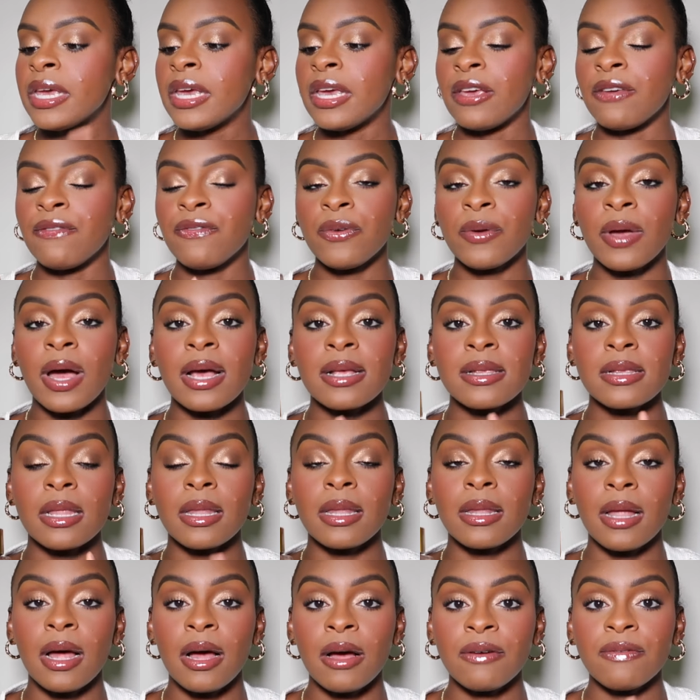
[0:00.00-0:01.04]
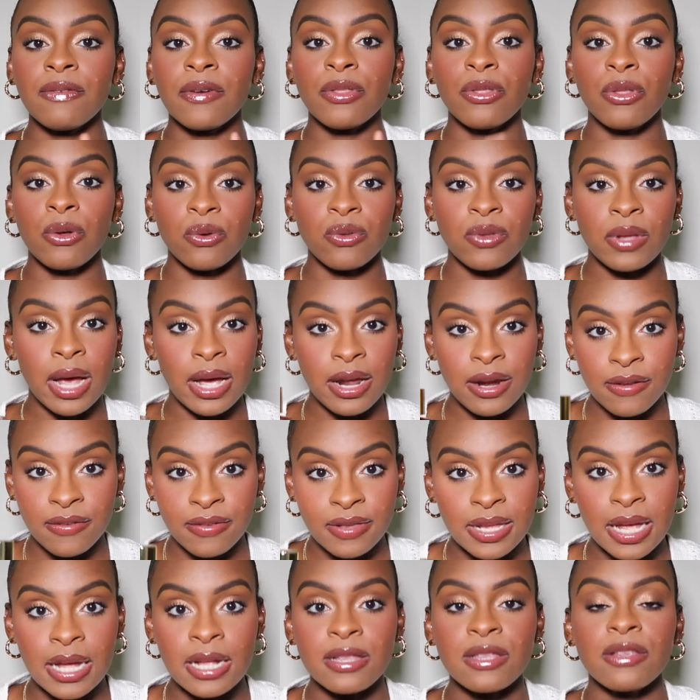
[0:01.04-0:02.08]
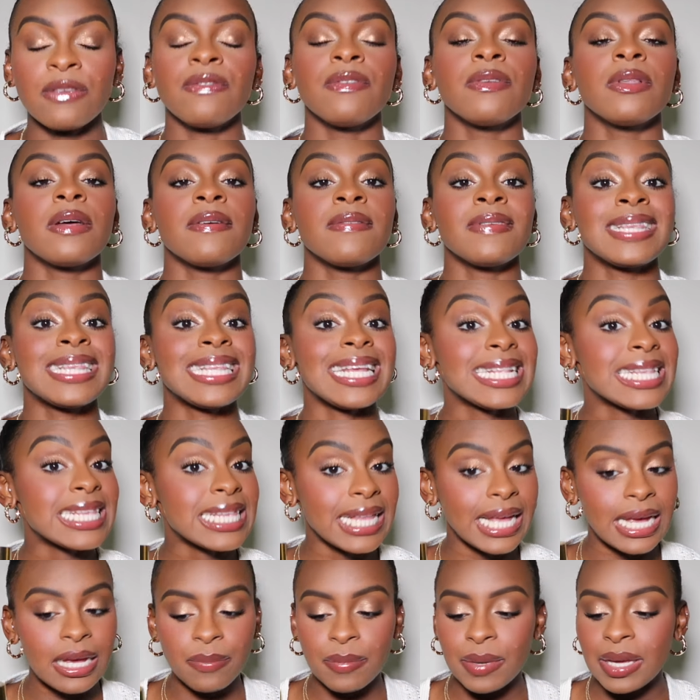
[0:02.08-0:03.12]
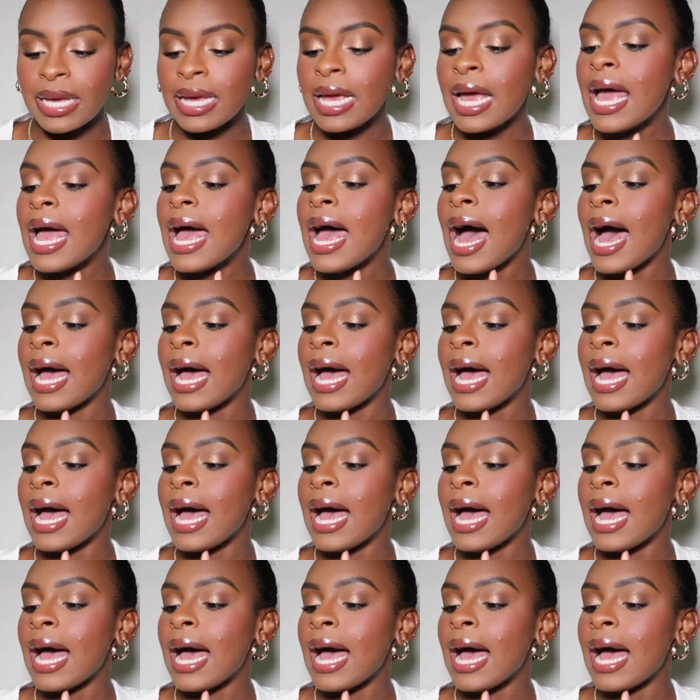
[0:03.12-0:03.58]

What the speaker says: If you guys love those kind of scents, if you love scents like me,